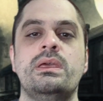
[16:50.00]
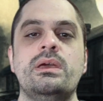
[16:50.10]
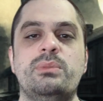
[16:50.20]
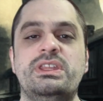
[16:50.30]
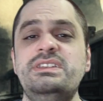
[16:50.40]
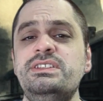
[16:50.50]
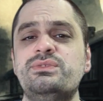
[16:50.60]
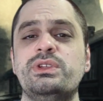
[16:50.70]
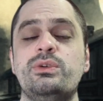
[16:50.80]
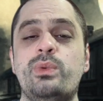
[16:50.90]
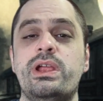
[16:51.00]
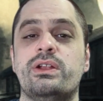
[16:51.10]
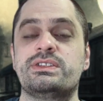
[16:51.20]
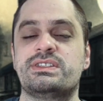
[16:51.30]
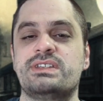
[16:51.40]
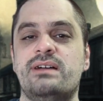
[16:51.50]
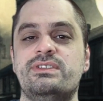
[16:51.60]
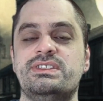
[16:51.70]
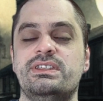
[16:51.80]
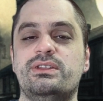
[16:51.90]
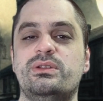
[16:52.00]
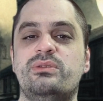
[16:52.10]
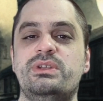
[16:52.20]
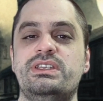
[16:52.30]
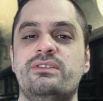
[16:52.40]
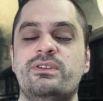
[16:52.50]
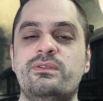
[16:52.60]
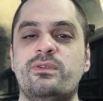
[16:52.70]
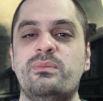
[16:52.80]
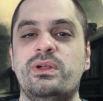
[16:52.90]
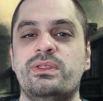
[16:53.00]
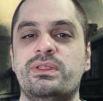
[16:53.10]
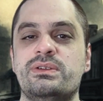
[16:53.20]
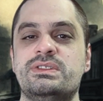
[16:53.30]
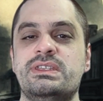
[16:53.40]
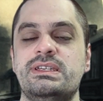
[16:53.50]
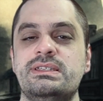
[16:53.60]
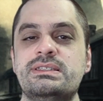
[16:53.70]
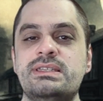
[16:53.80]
But this thing's really weird because it's obviously a little bit different from both of those things.